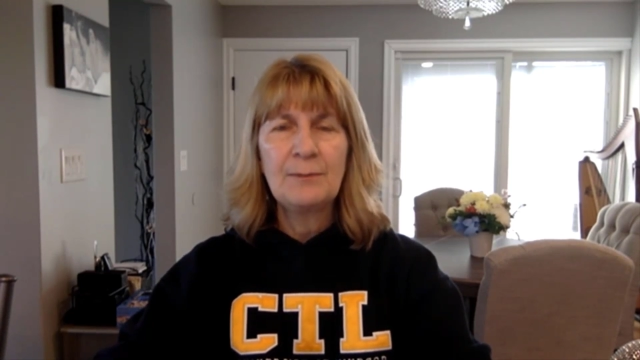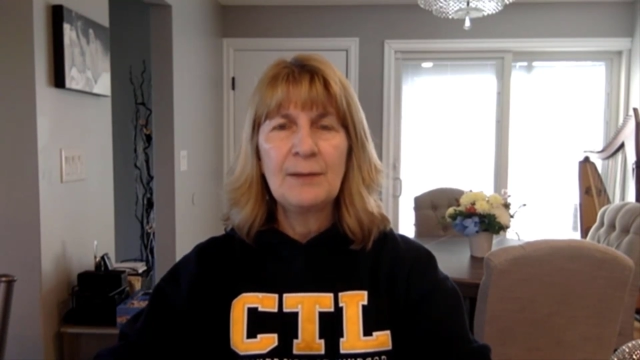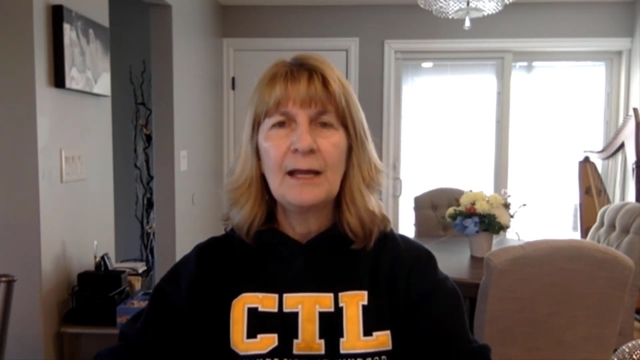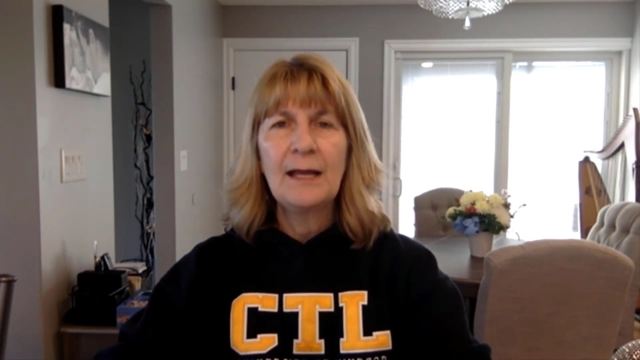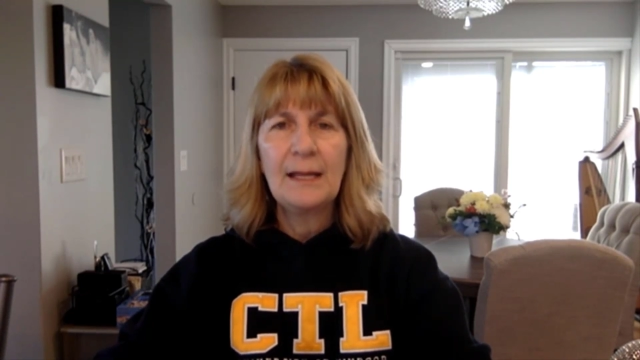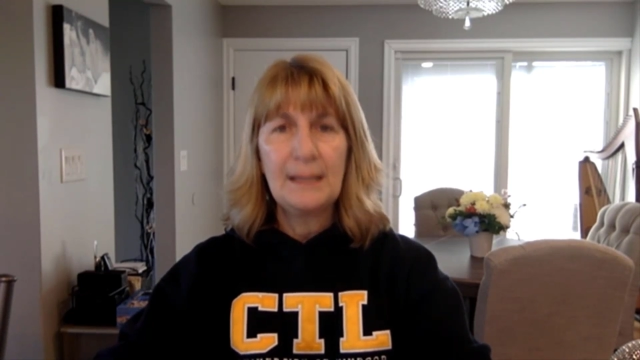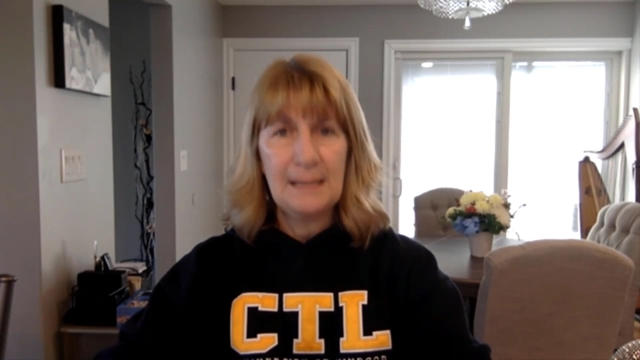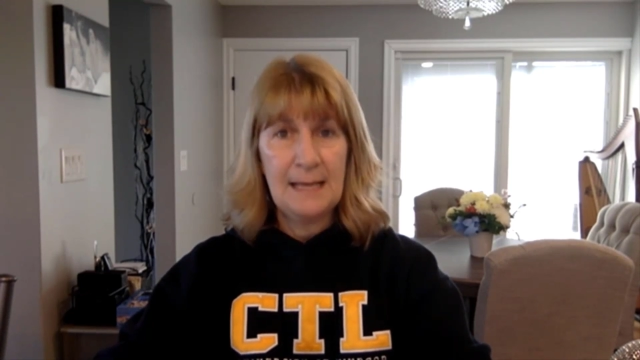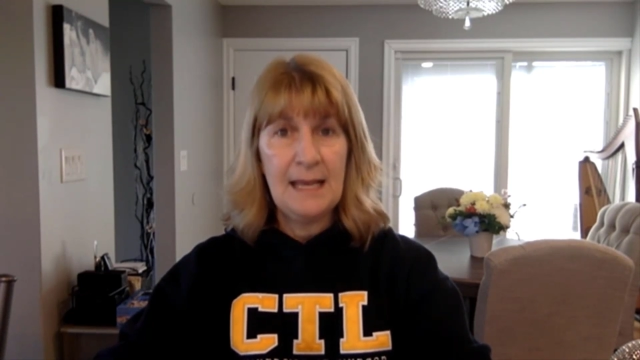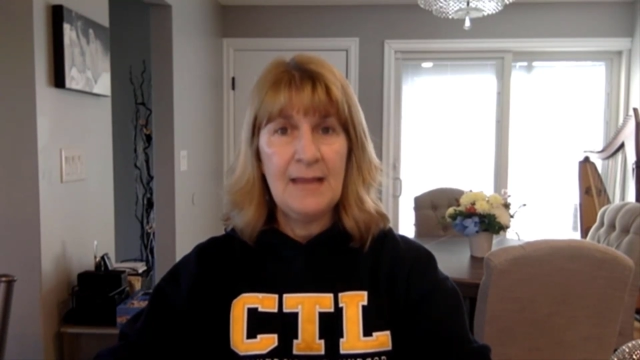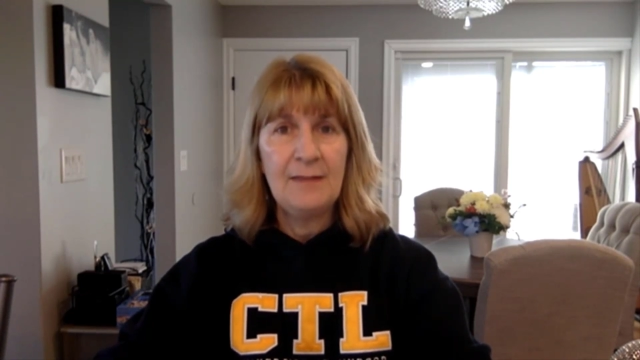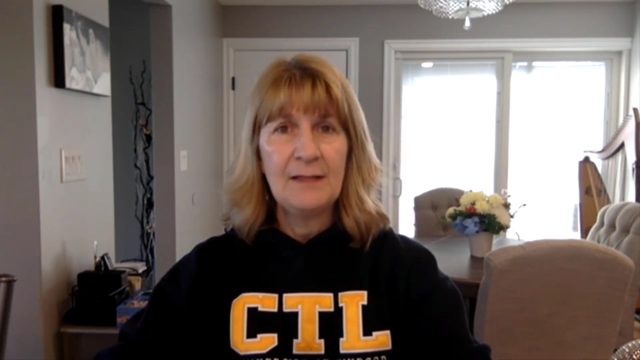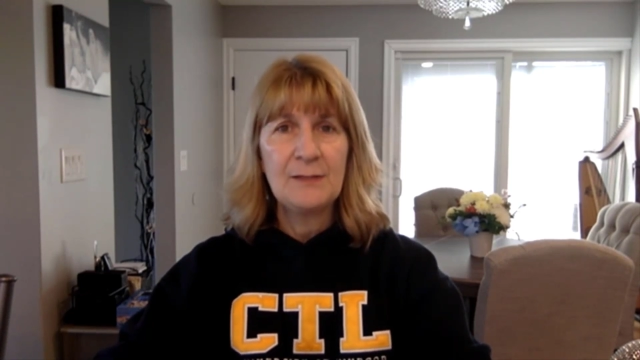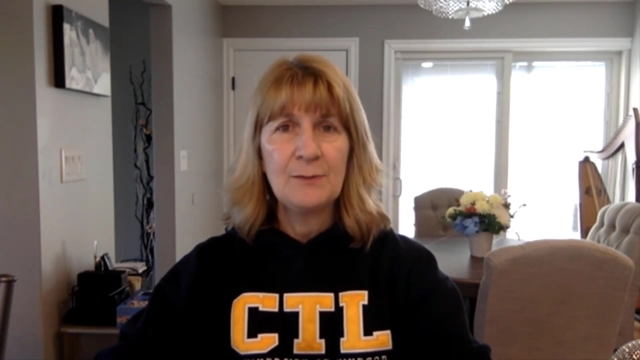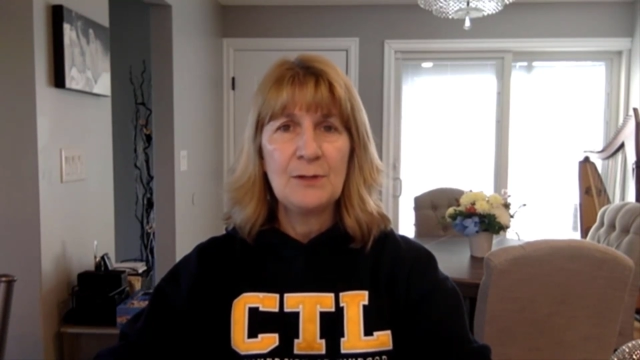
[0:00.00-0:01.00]
But
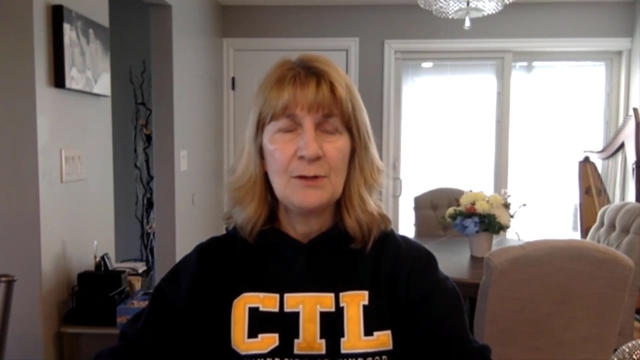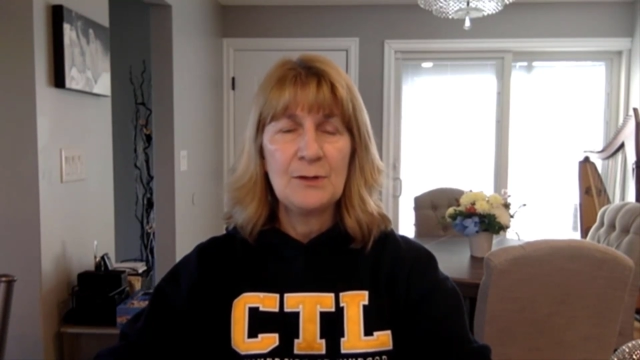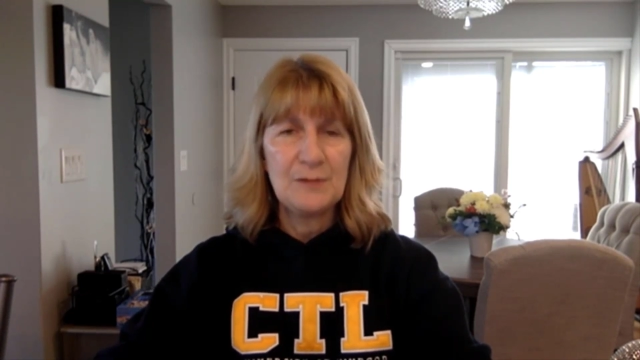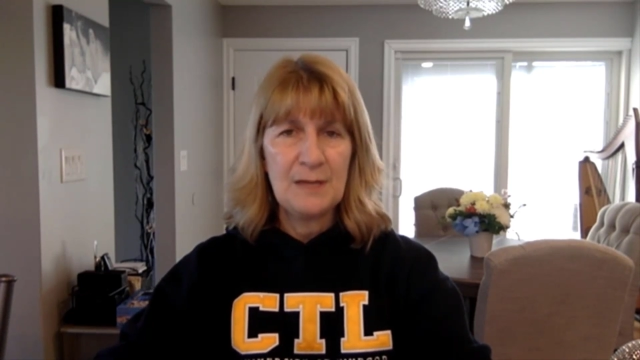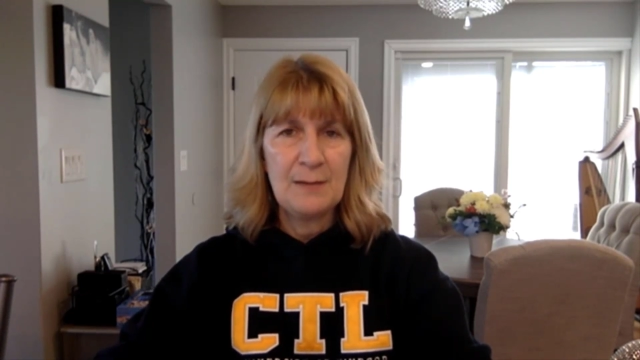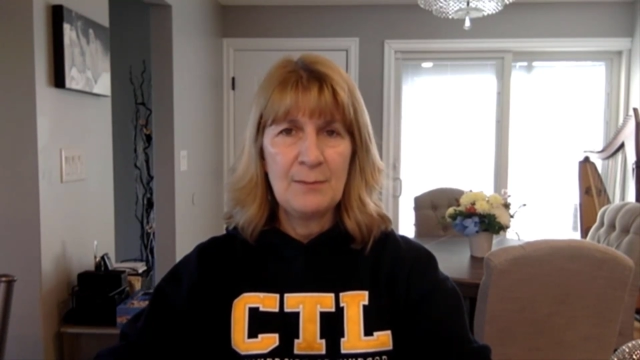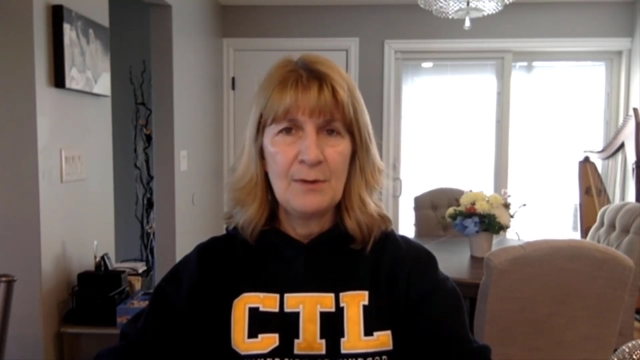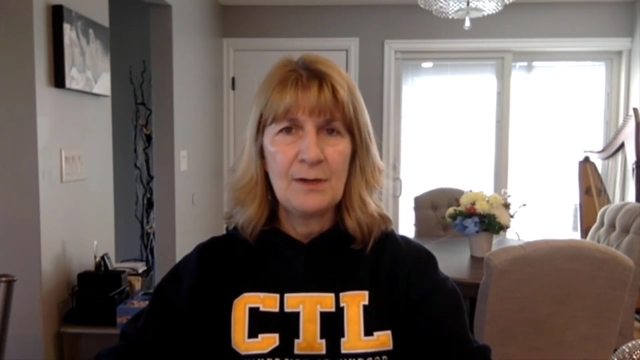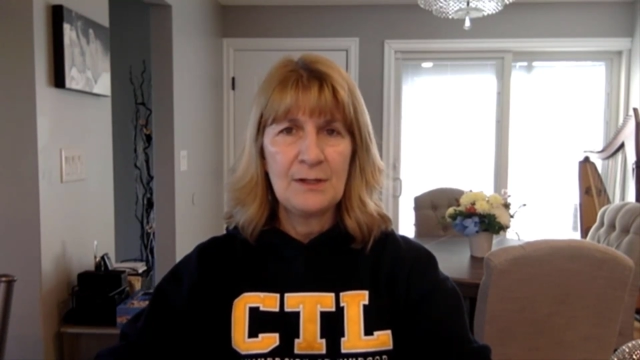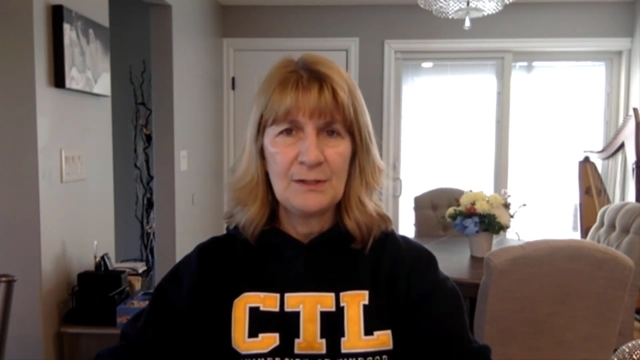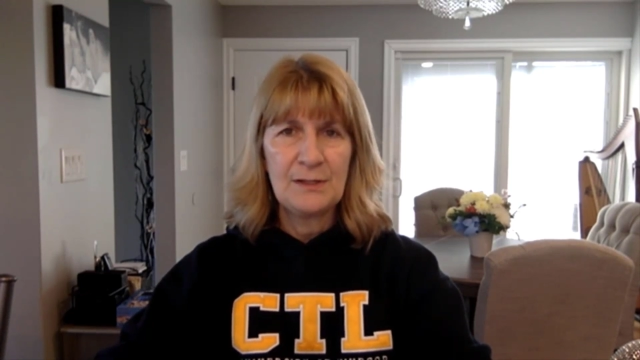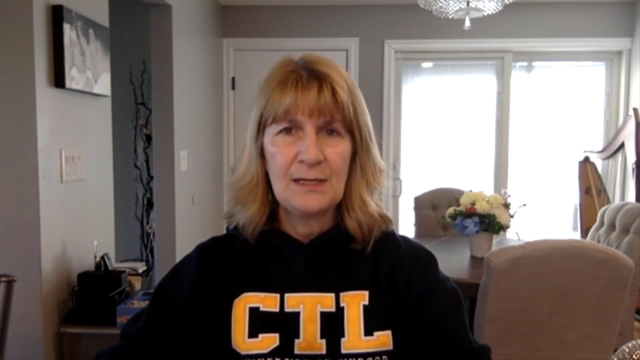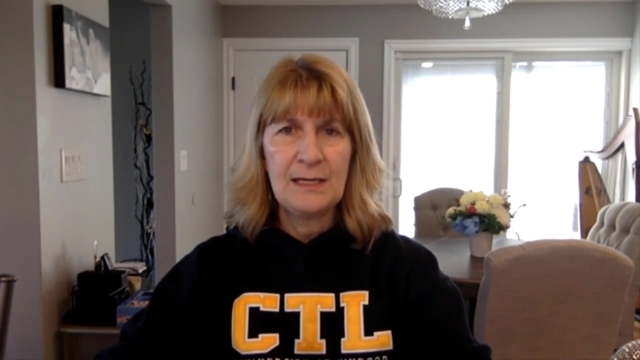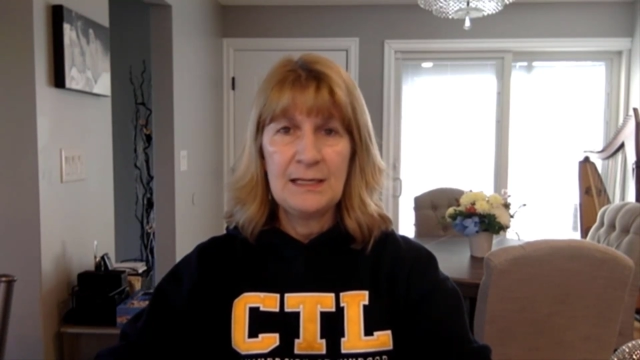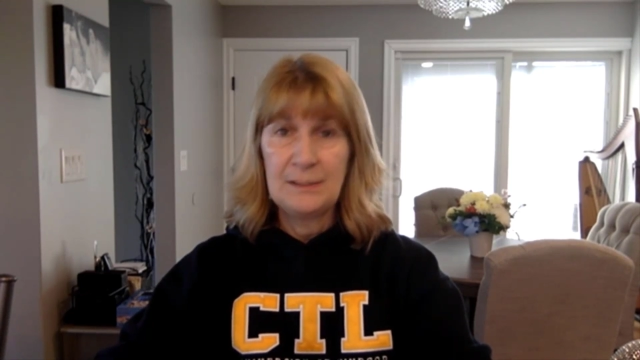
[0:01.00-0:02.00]
again, that's what your sandbox
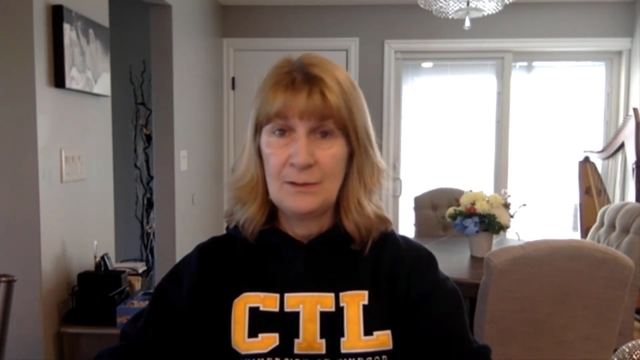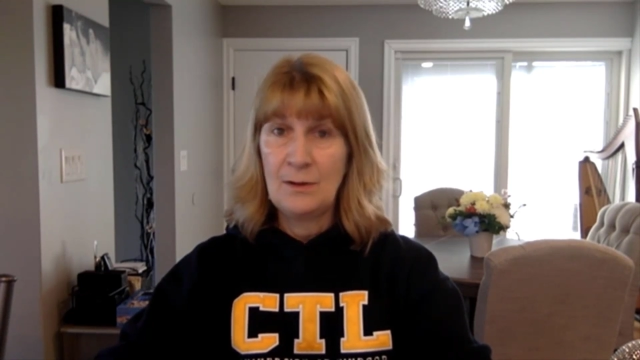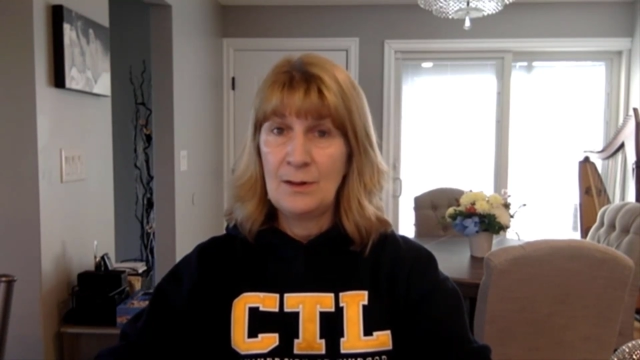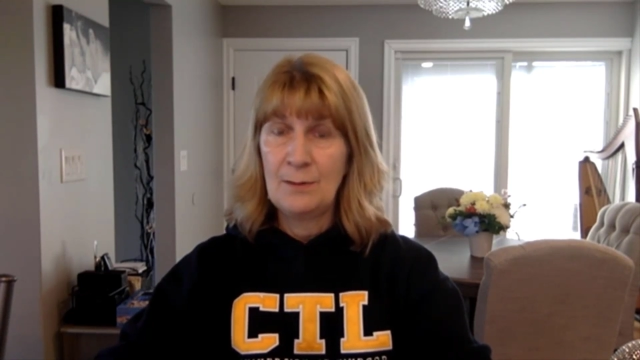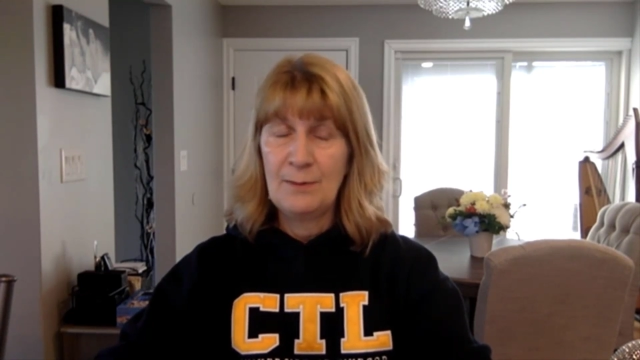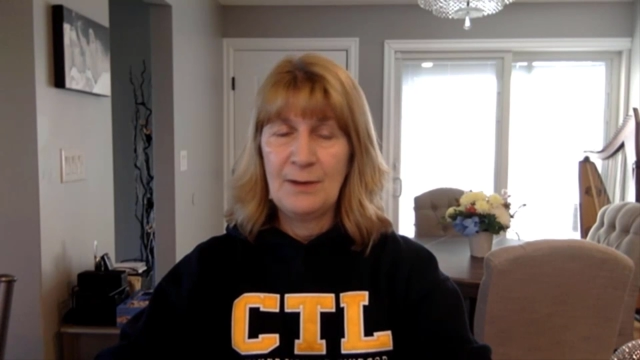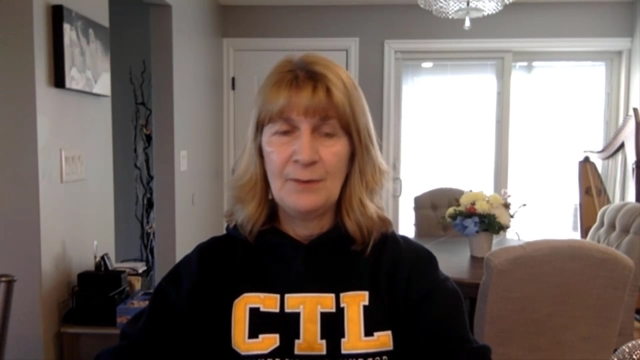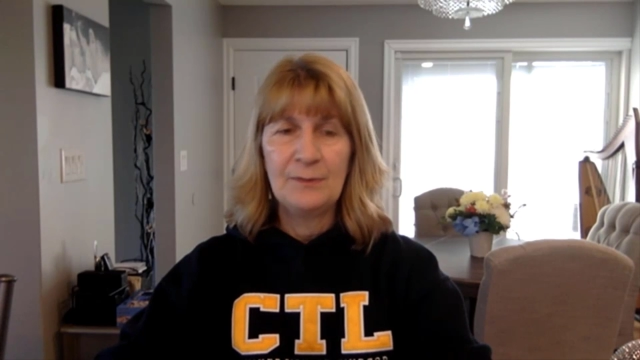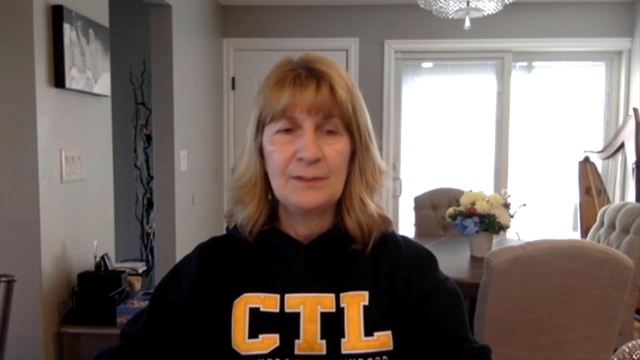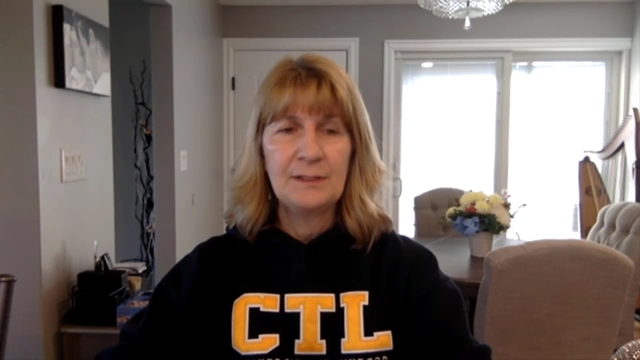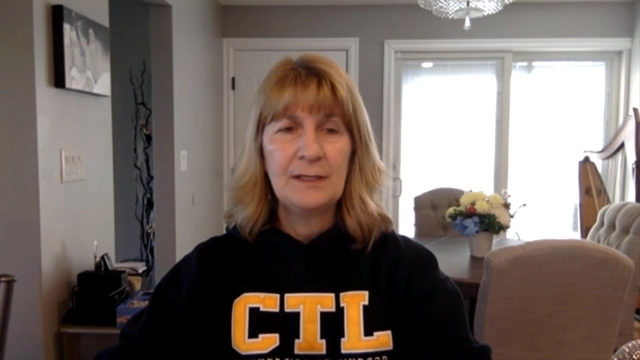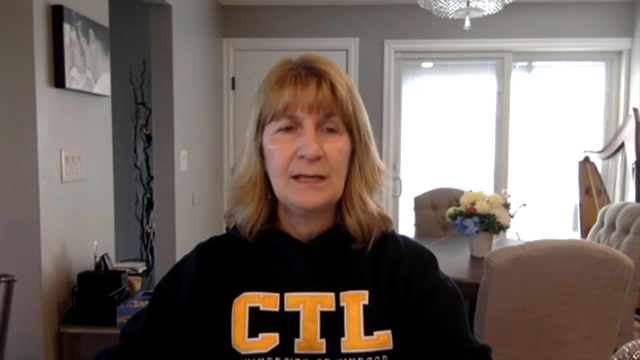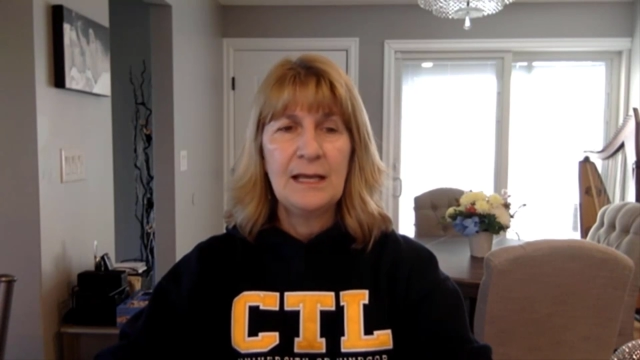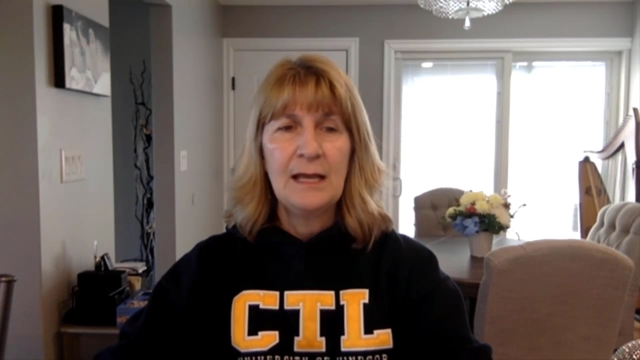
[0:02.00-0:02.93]
site is all about.